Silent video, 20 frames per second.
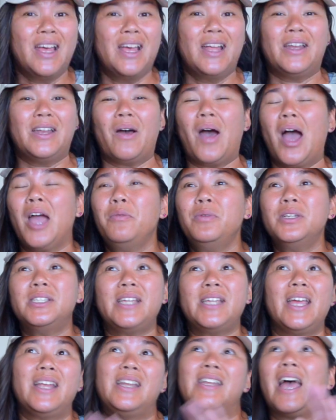Now, I would
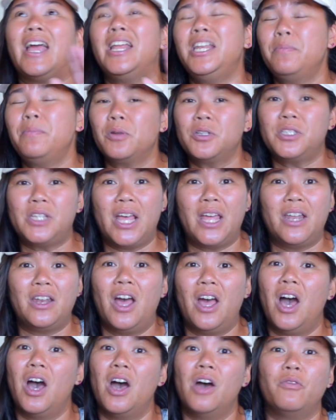say 90%
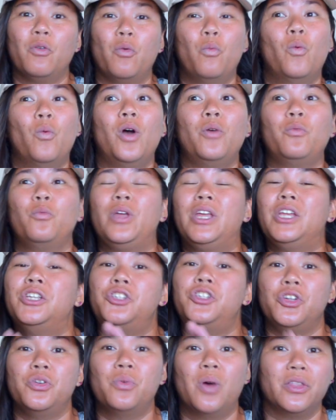of what we
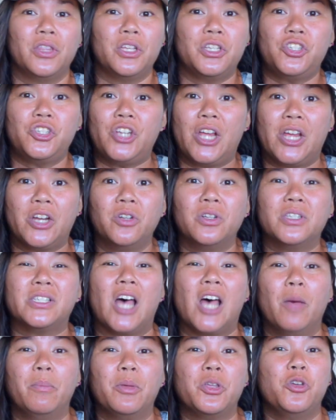do on this channel is
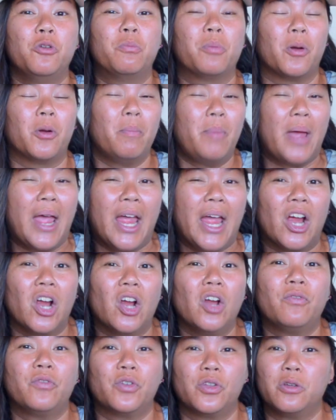helping you
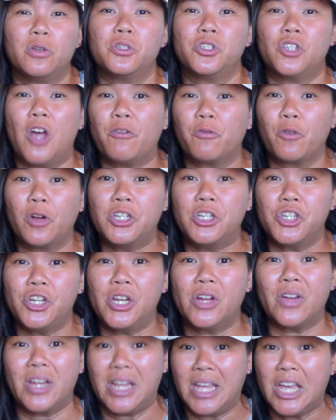prepare for those software
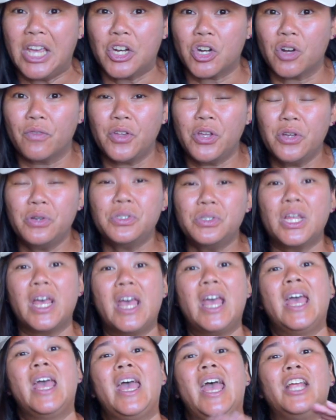engineering interviews.
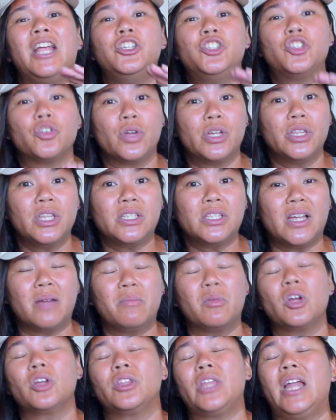And during the
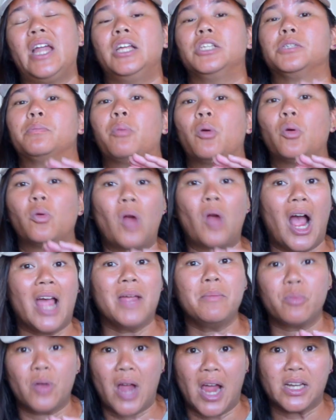summer, that is
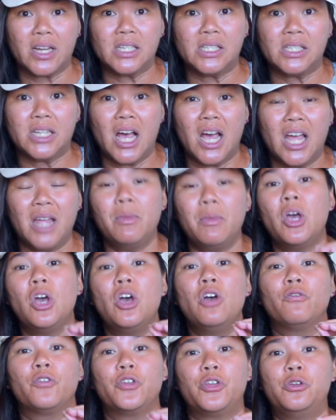prime practice time
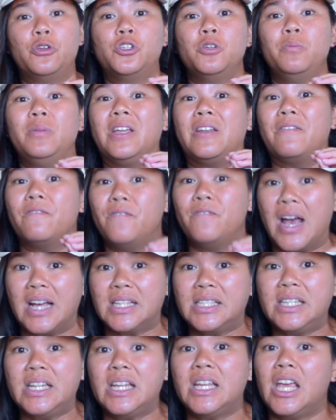for you to be
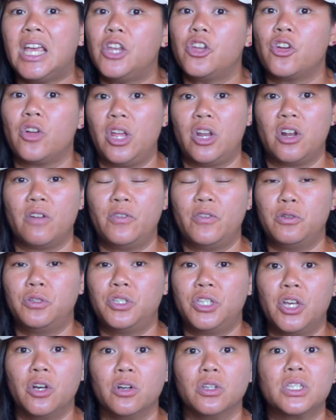investing in your interview
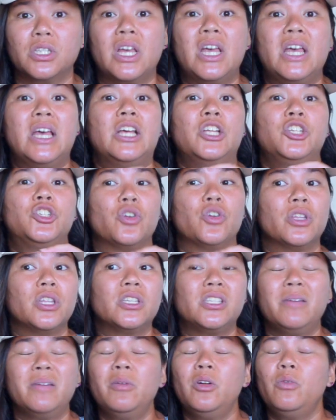skills. During the
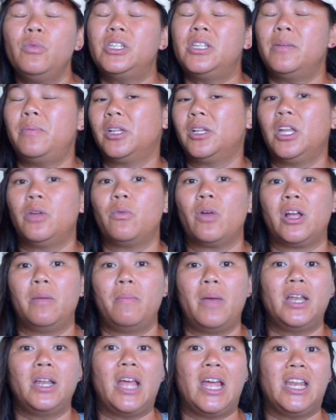summer, we typically
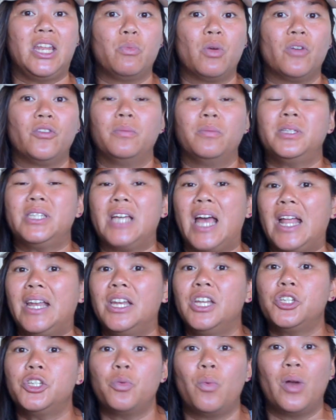recommend anywhere from
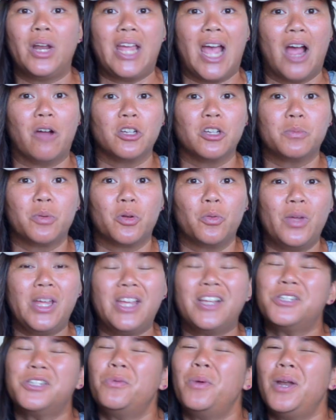10 to 20 hours per
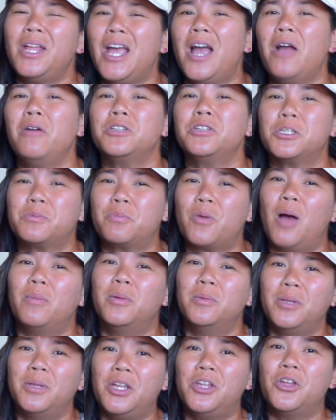week. 20 hours is
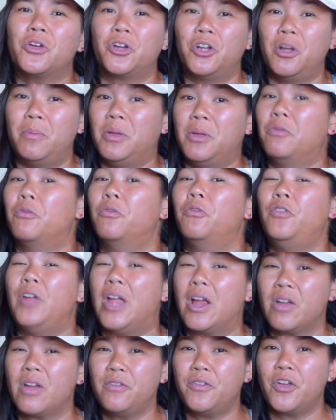probably, you're going to be
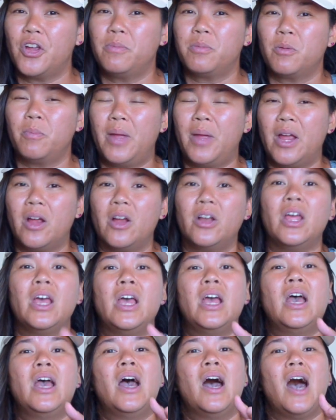very, very prepared.
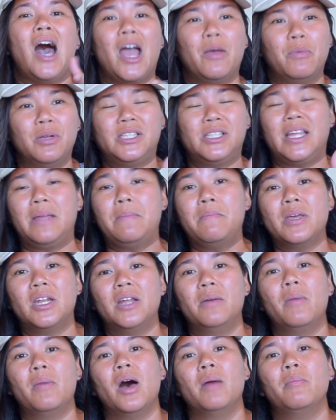I would say
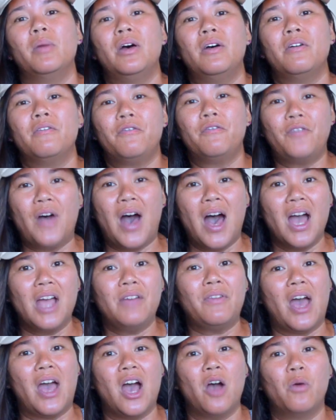minimum
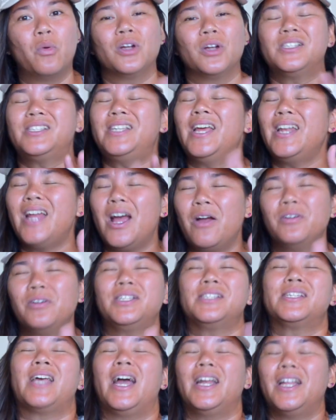5 hours. 10 hours
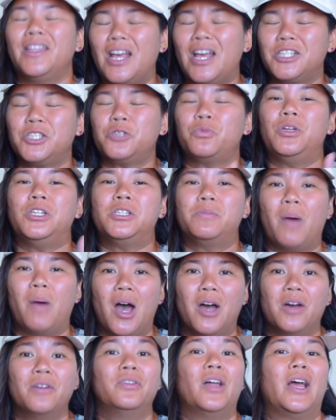is kind of that sweet
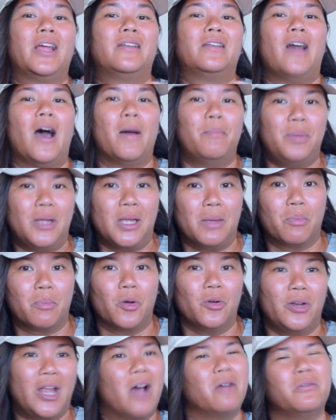spot of like not being
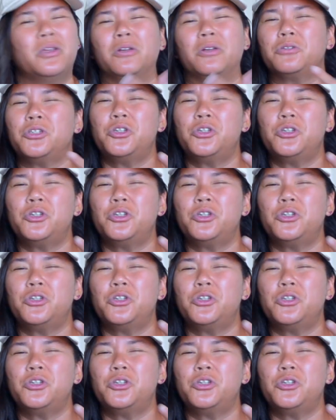burned out.